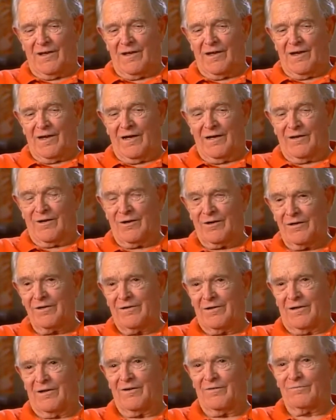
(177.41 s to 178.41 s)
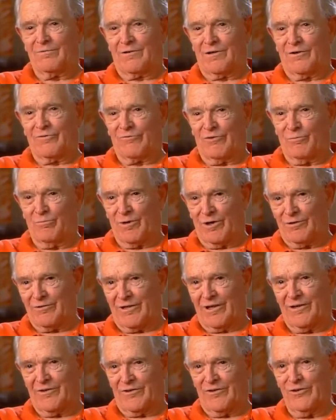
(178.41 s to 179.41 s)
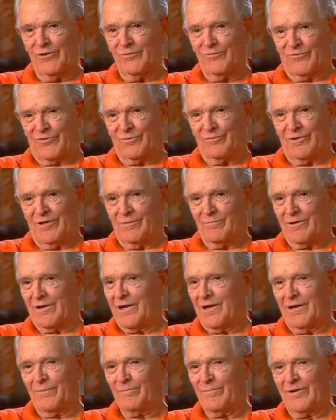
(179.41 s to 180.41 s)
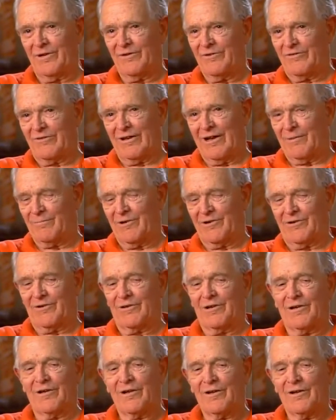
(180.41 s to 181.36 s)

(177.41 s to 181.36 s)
I'd heard of because we bought that tube from him, right. but I hadn't been to his laboratory.